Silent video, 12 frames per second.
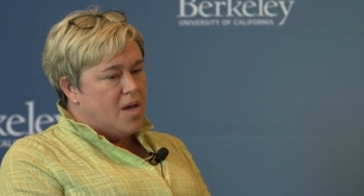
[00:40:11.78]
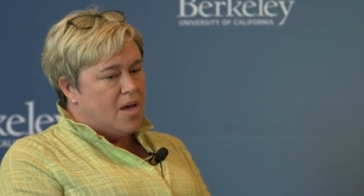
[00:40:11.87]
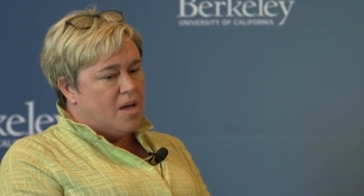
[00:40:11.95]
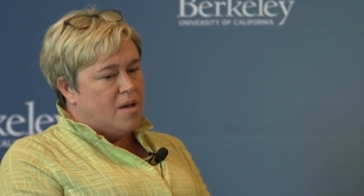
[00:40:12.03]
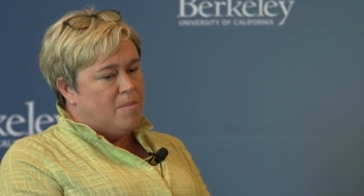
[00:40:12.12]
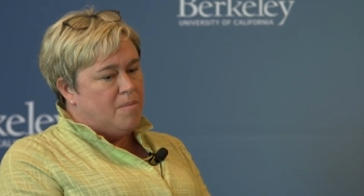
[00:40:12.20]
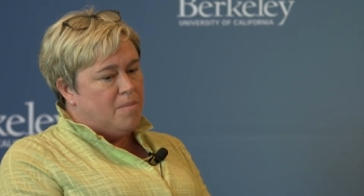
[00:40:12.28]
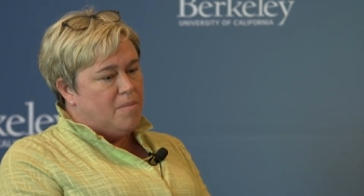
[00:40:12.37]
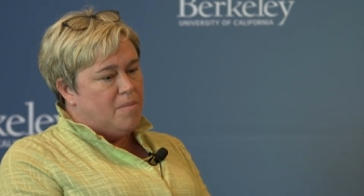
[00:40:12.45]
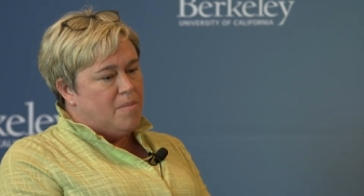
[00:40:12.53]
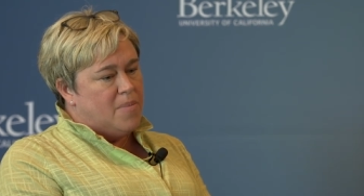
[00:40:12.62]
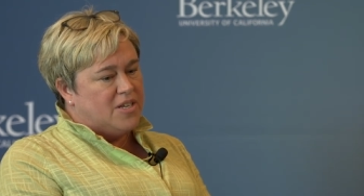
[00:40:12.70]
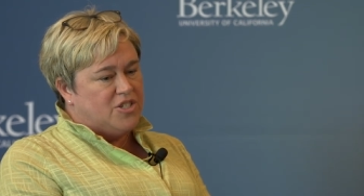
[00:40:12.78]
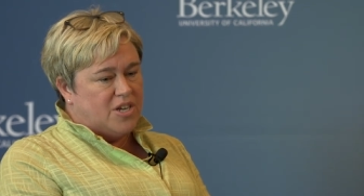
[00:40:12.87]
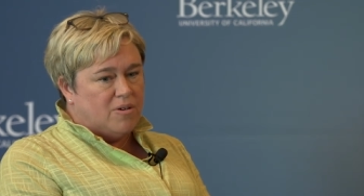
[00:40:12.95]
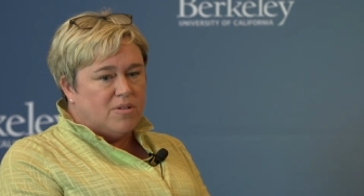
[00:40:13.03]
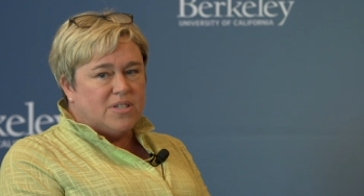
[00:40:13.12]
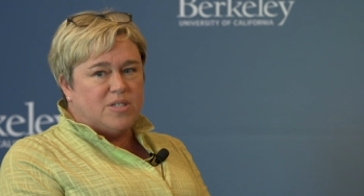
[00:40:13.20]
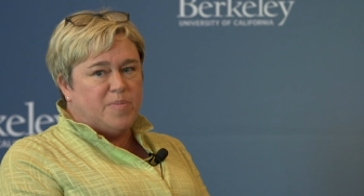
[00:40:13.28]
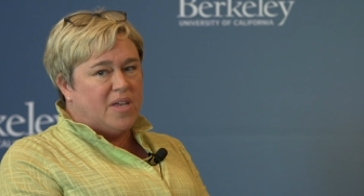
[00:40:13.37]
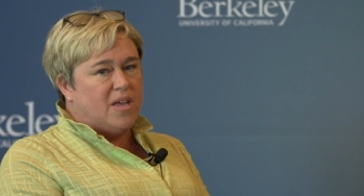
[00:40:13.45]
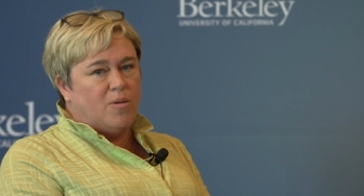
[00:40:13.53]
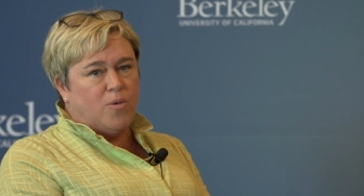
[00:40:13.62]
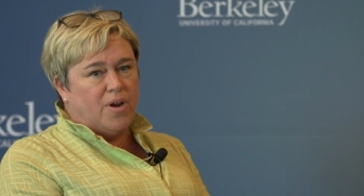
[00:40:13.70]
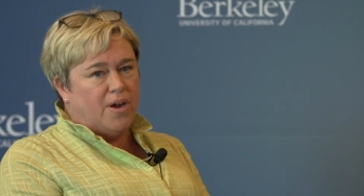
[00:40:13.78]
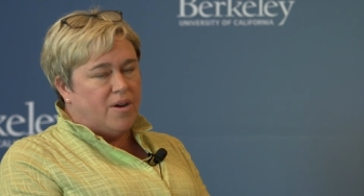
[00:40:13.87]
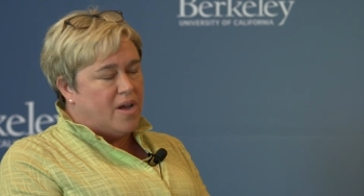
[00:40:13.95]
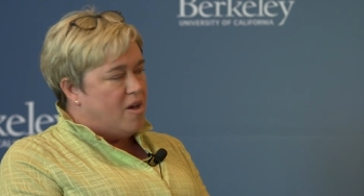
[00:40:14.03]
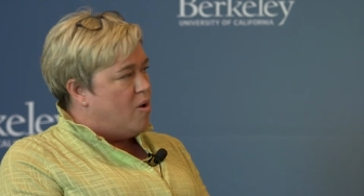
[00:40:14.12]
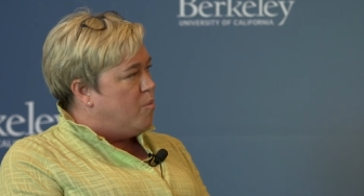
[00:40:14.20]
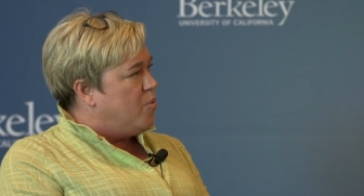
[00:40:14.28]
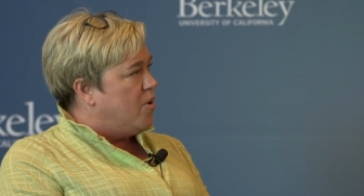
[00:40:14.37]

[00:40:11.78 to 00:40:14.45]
Um, but generally speaking, we're here to help.